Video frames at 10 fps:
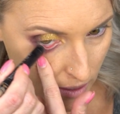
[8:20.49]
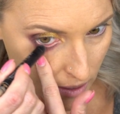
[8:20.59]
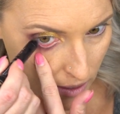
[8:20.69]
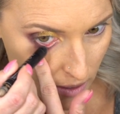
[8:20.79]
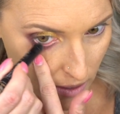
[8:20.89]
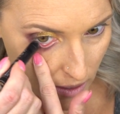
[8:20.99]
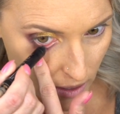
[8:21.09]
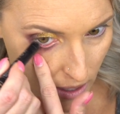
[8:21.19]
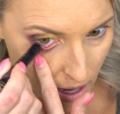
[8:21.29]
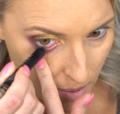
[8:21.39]

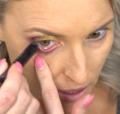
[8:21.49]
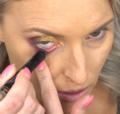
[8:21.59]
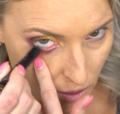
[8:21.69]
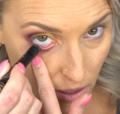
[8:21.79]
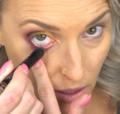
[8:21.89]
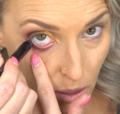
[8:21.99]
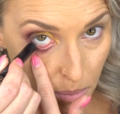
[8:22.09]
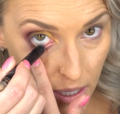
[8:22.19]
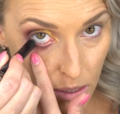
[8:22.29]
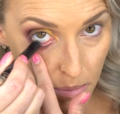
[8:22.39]
and I'm going to do a little
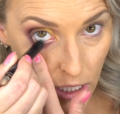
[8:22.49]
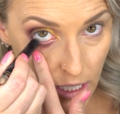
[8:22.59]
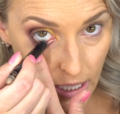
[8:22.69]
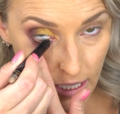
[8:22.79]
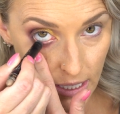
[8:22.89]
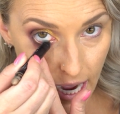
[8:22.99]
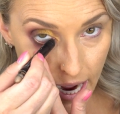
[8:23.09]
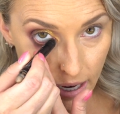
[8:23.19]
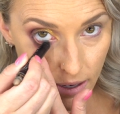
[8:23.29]
bit of smudging inside.